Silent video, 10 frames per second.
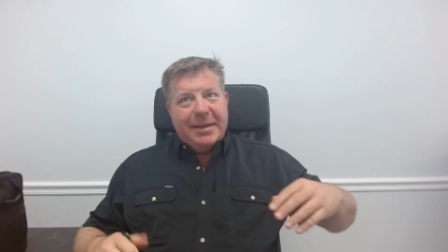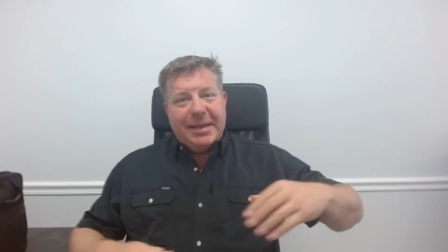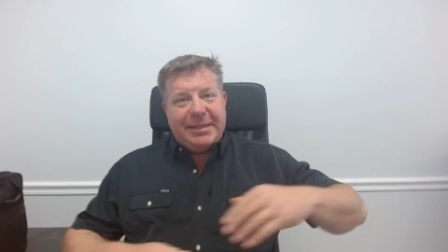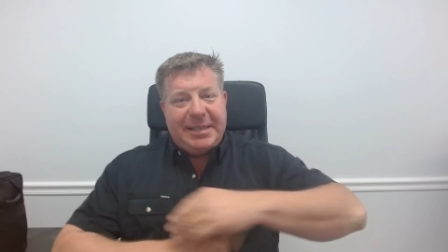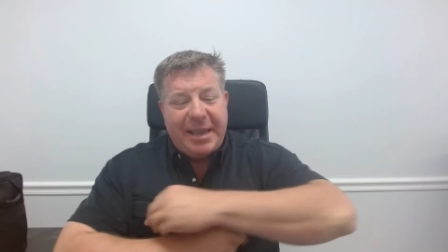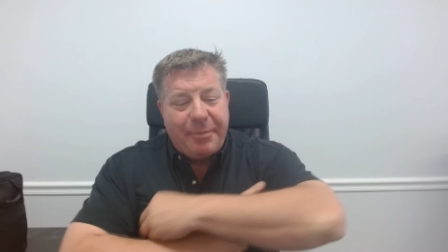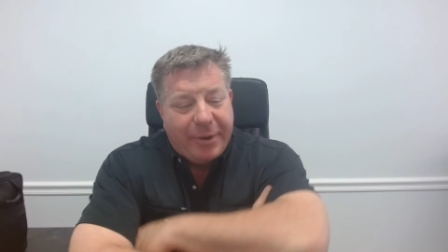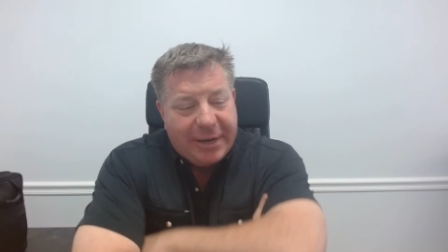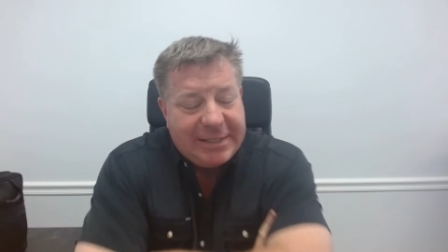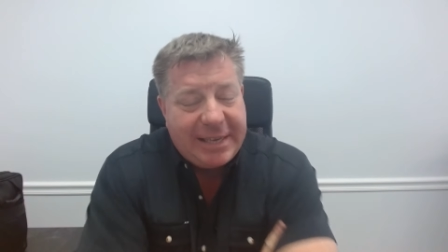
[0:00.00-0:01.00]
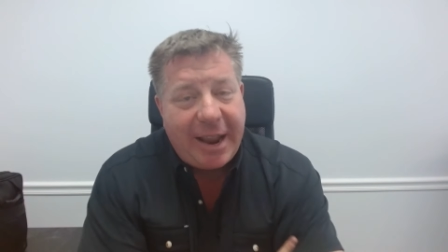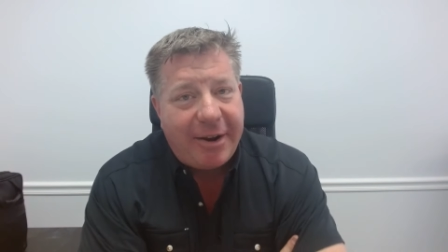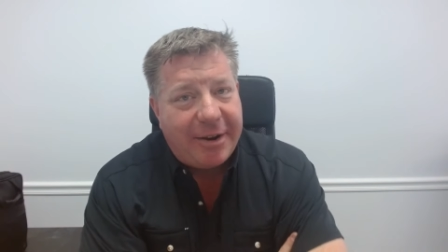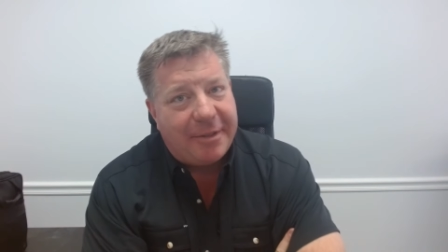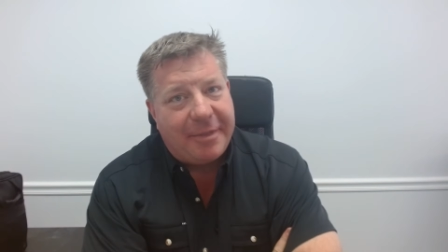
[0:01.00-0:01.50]
It's deeper and
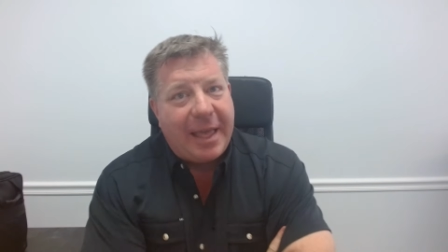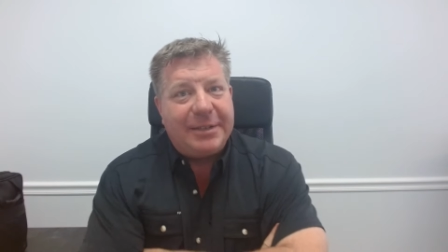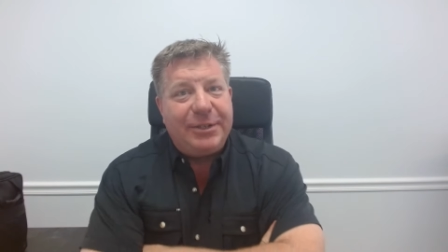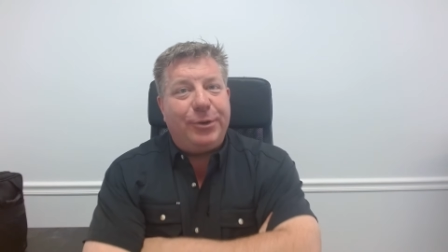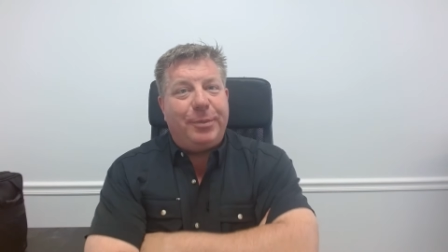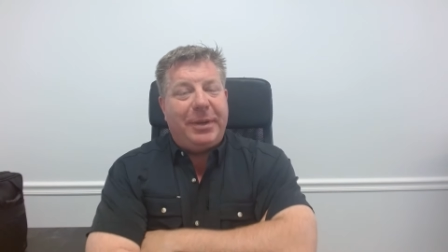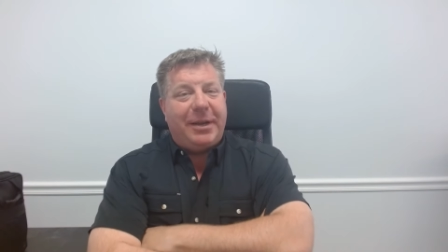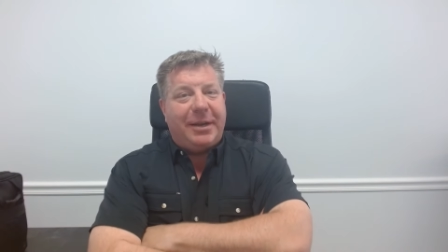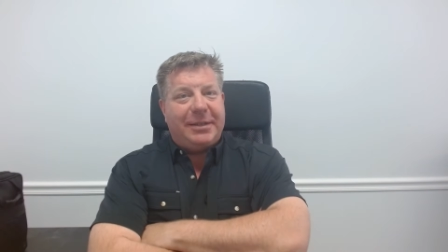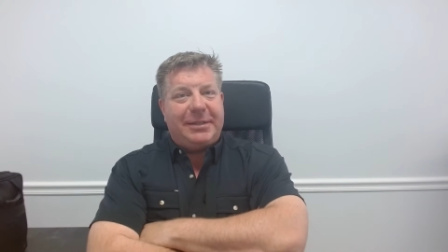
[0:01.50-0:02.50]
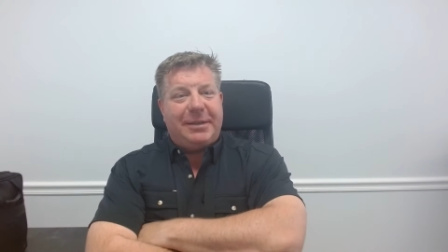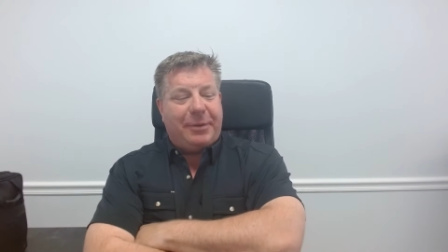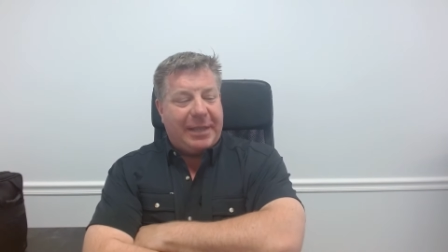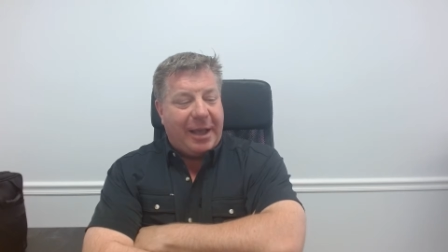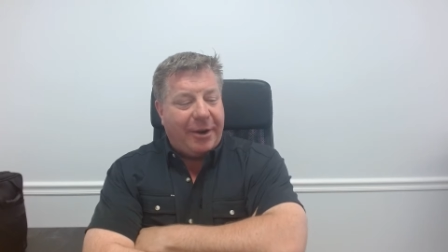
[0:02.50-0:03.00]
scarier than that, too, because
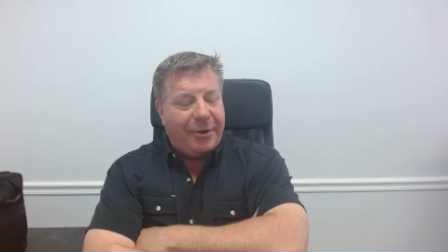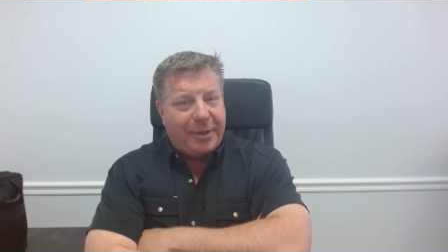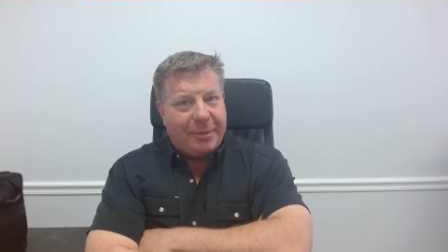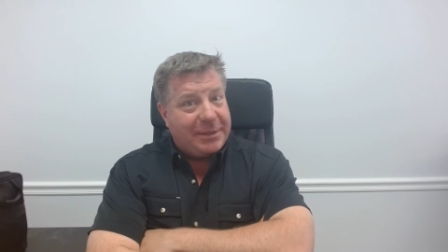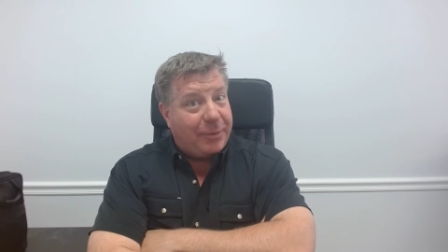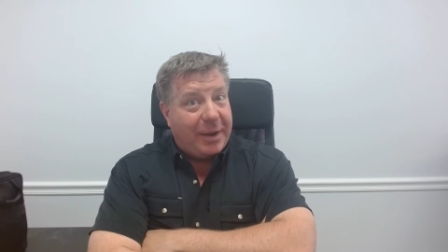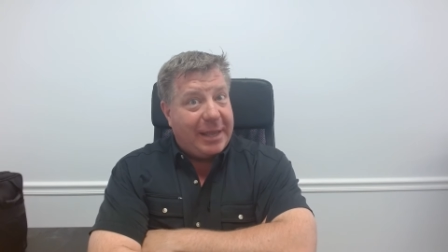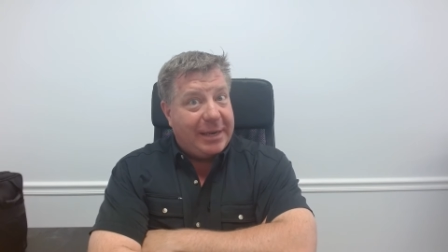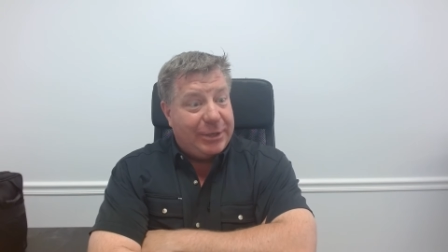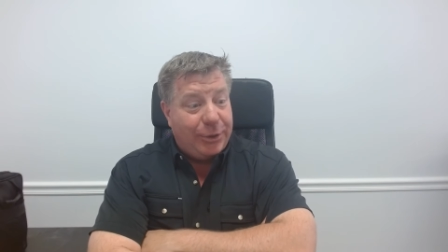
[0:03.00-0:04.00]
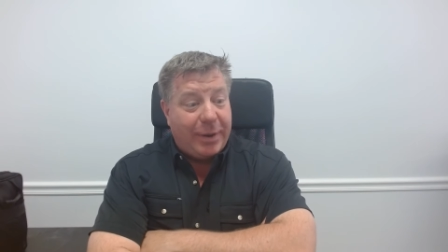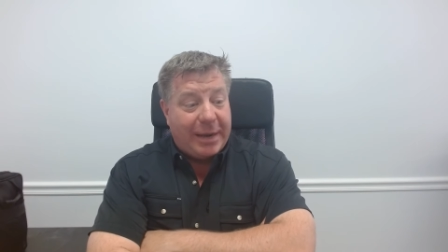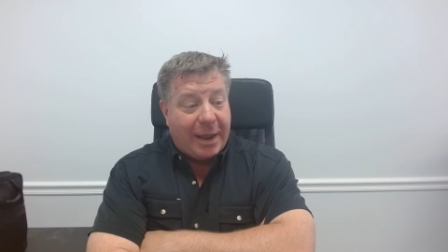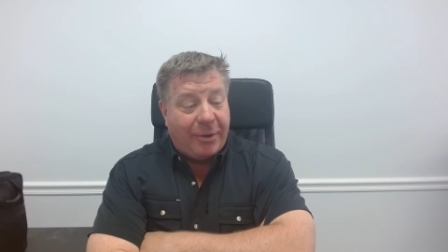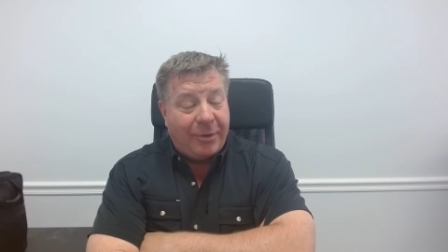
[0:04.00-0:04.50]
with the algorithms, the way they do
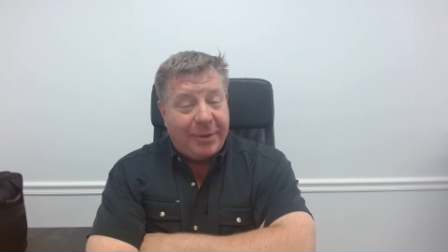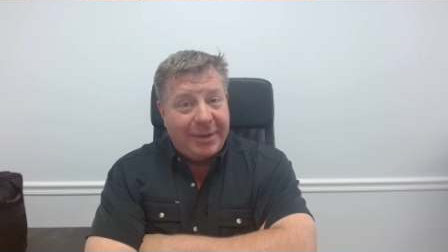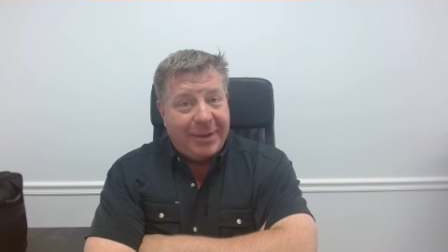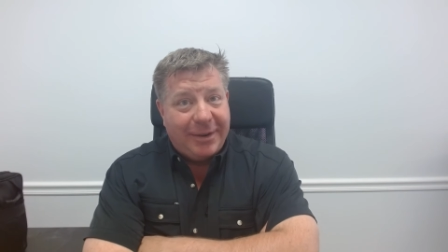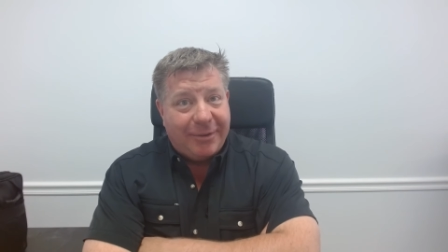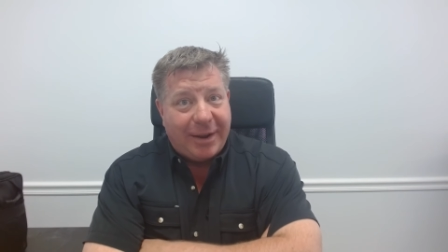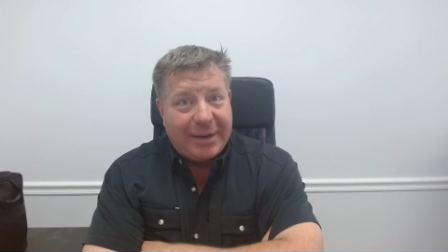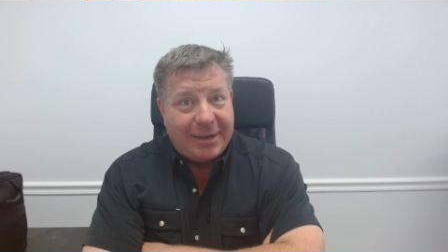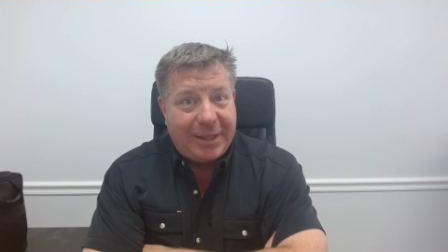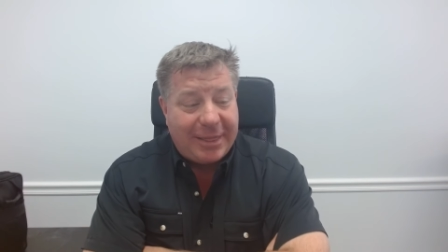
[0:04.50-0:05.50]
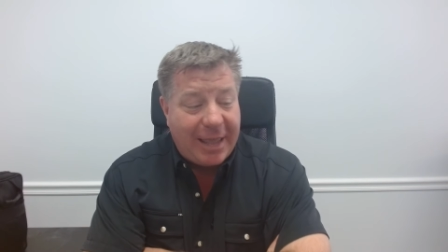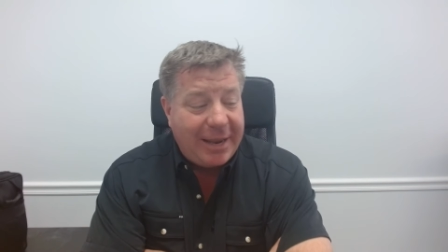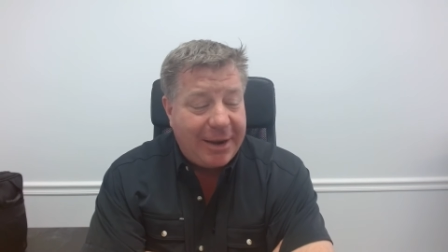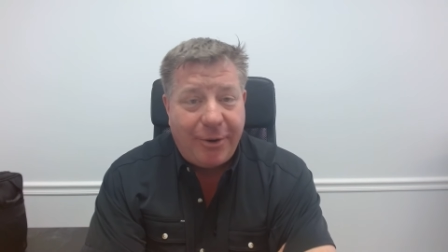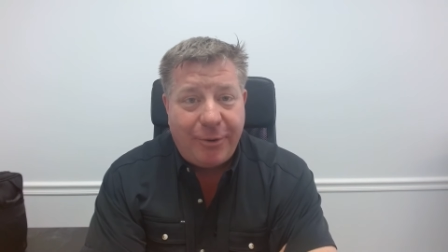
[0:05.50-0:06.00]
it now, right,
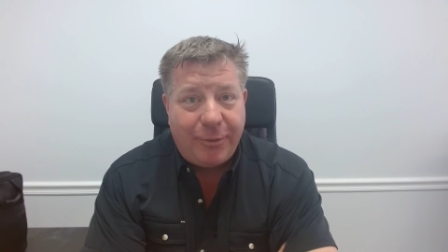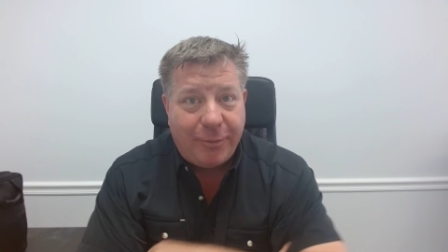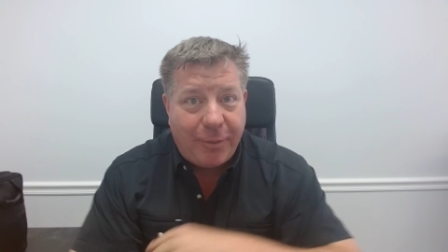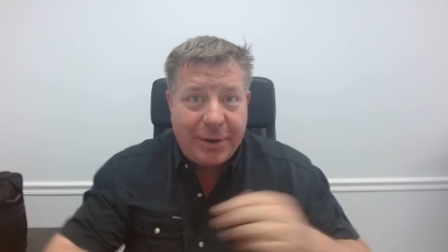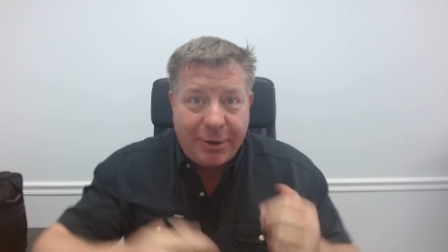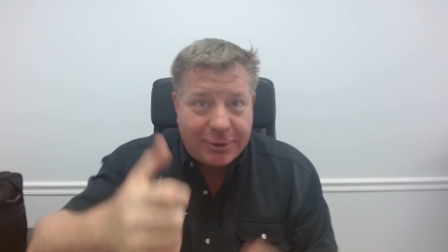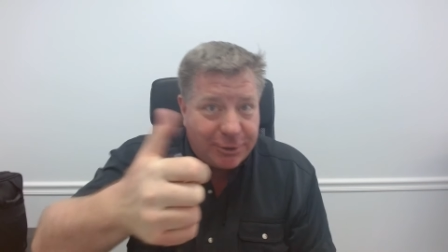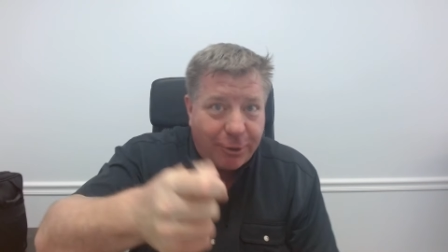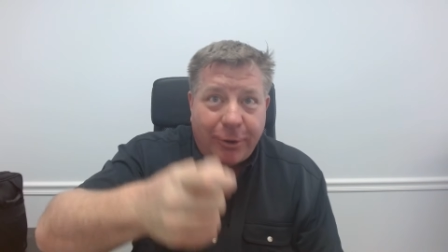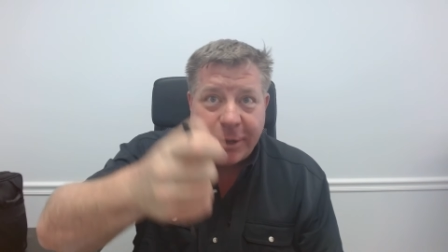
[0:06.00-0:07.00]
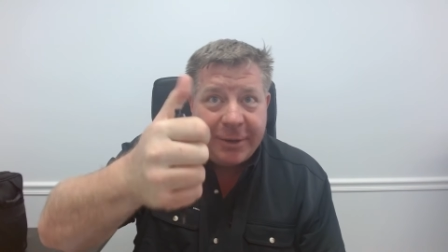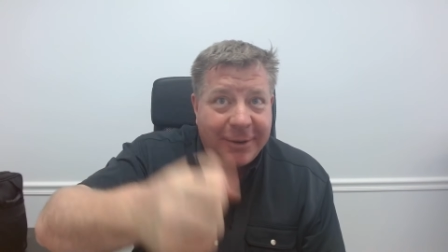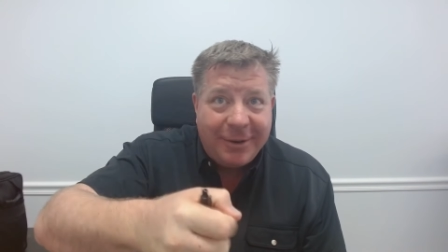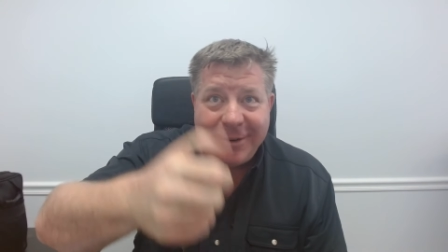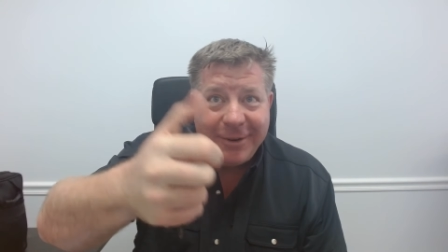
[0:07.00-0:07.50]
they know when you're scrolling,
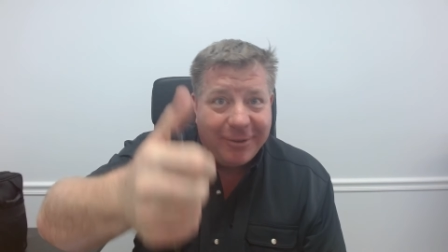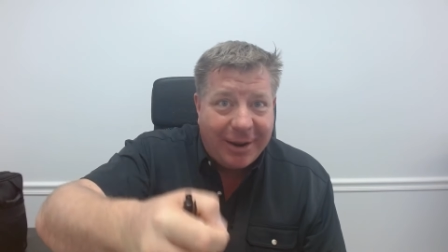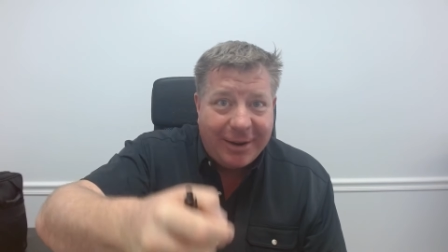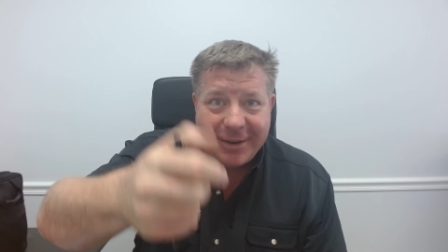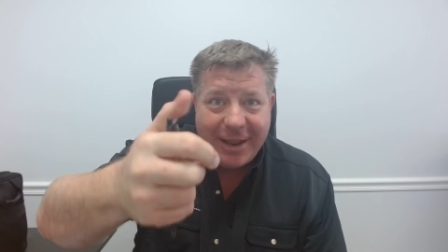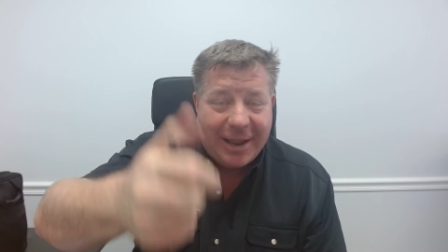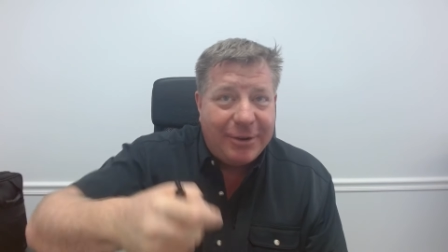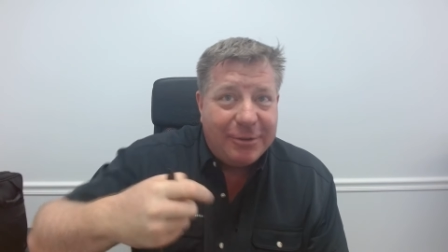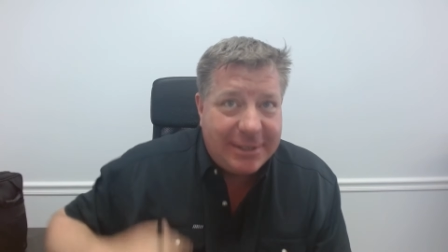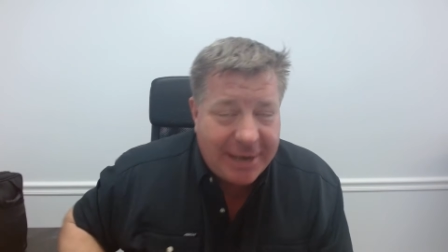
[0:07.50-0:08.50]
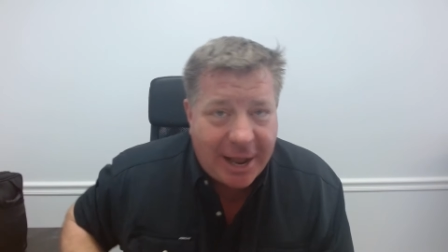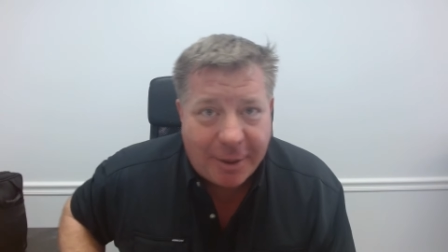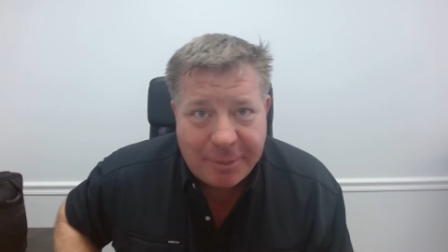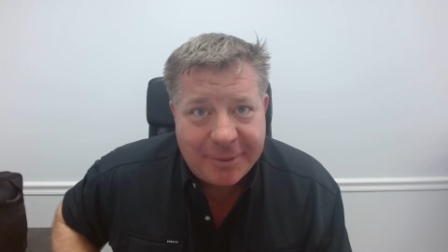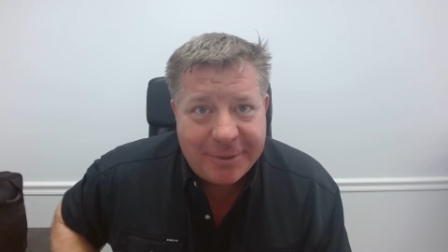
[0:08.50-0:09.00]
right, and you
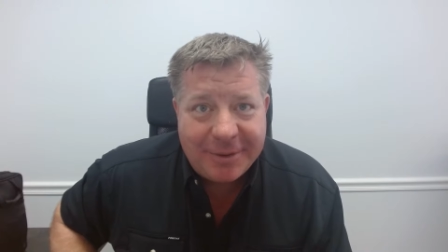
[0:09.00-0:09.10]
stop,